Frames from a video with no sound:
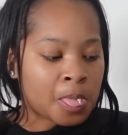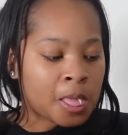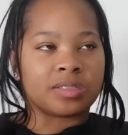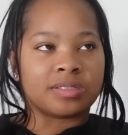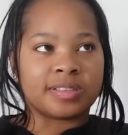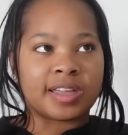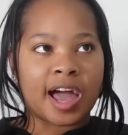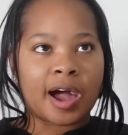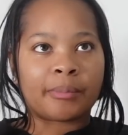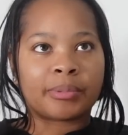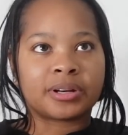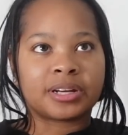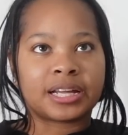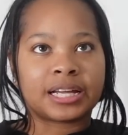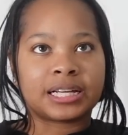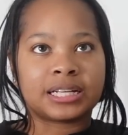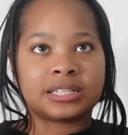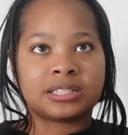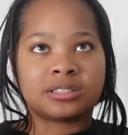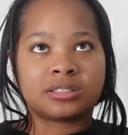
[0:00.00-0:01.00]

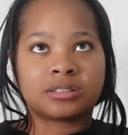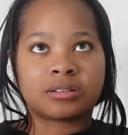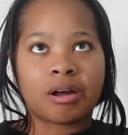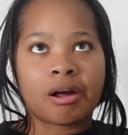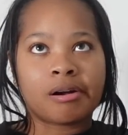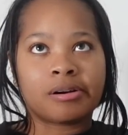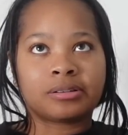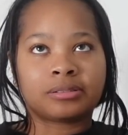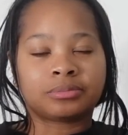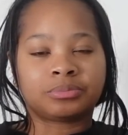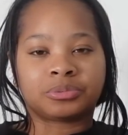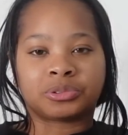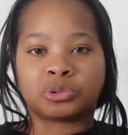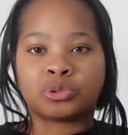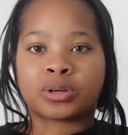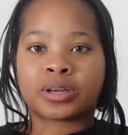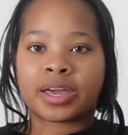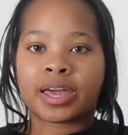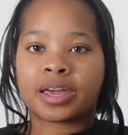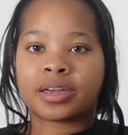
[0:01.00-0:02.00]
Nowadays,
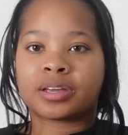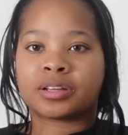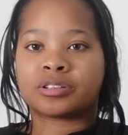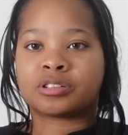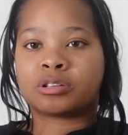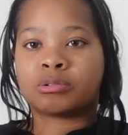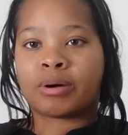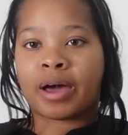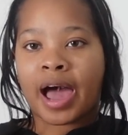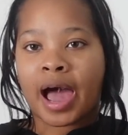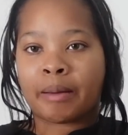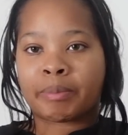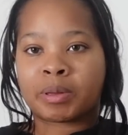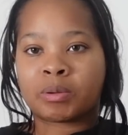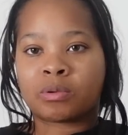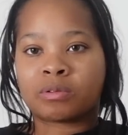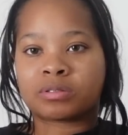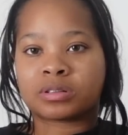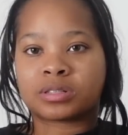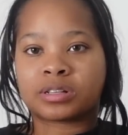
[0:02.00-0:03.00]
you can't get too happy
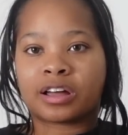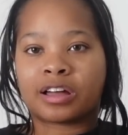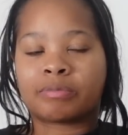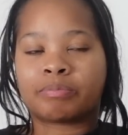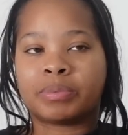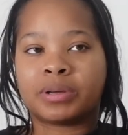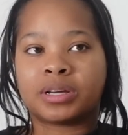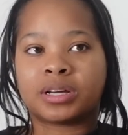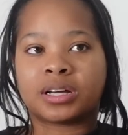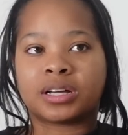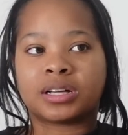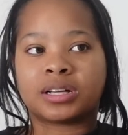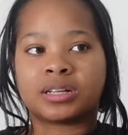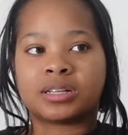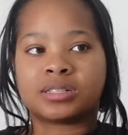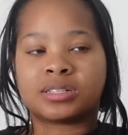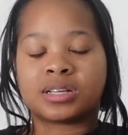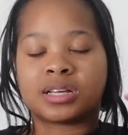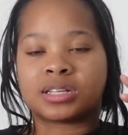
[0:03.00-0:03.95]
with stuff because